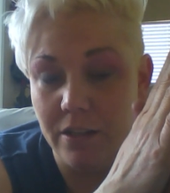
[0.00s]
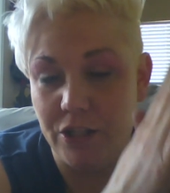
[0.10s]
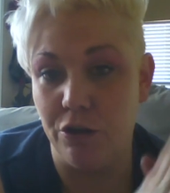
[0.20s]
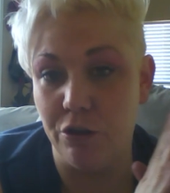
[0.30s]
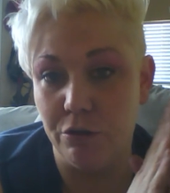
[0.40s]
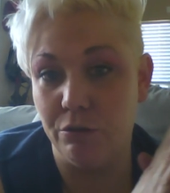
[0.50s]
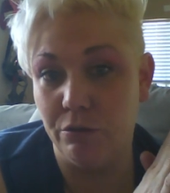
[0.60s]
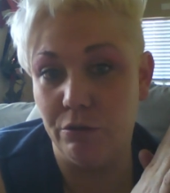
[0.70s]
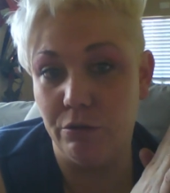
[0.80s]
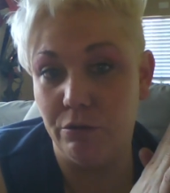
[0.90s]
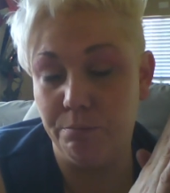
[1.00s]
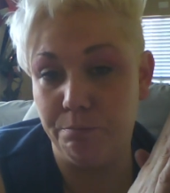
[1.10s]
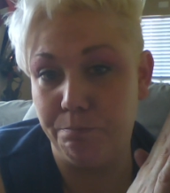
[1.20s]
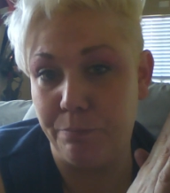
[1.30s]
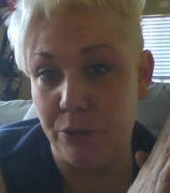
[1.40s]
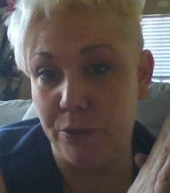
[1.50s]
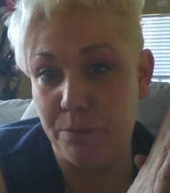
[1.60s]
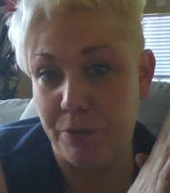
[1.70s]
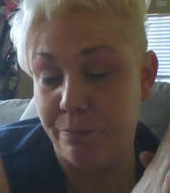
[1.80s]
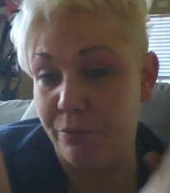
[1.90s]
so, Bo's
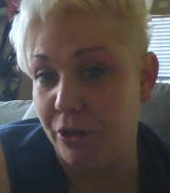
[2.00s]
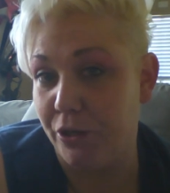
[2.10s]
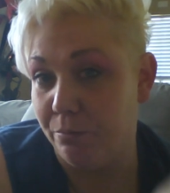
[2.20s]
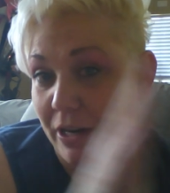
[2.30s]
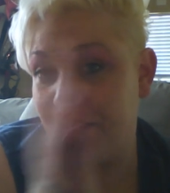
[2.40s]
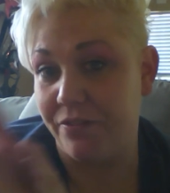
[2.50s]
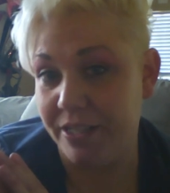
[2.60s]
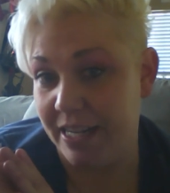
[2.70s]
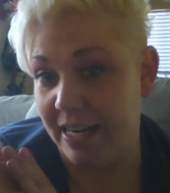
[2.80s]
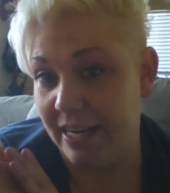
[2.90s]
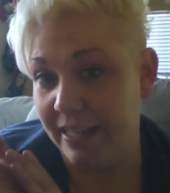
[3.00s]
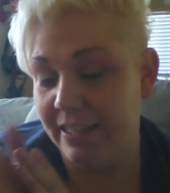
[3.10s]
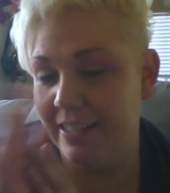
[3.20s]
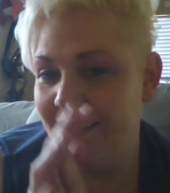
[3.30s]
big brother, Breakfast Guy,